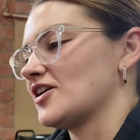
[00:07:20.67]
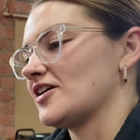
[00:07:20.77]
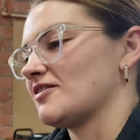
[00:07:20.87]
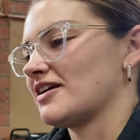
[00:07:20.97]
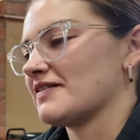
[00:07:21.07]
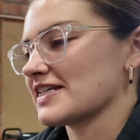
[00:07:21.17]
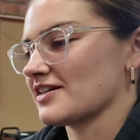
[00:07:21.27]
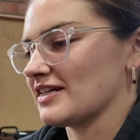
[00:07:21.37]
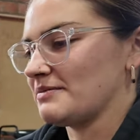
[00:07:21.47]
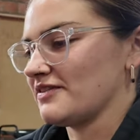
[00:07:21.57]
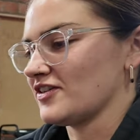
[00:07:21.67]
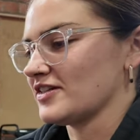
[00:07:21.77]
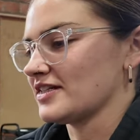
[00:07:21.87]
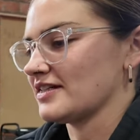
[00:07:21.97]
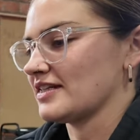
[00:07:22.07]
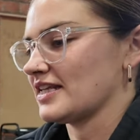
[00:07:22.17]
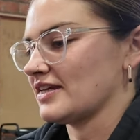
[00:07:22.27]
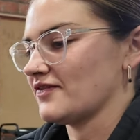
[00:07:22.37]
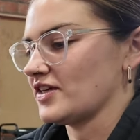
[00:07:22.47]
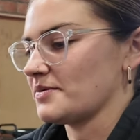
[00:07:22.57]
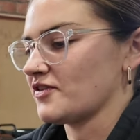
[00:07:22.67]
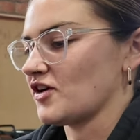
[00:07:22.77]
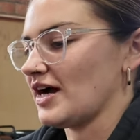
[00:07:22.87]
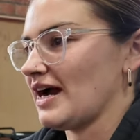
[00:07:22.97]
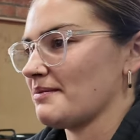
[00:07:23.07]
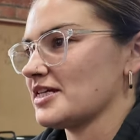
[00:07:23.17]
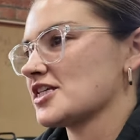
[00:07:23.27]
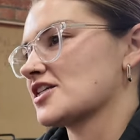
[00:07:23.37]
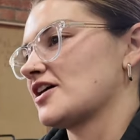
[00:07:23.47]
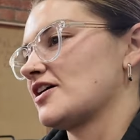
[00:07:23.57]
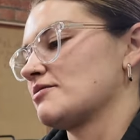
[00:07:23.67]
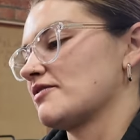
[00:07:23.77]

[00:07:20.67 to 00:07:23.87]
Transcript: are you, Lois? Let me find a thing for you. We've got Abbey Stone,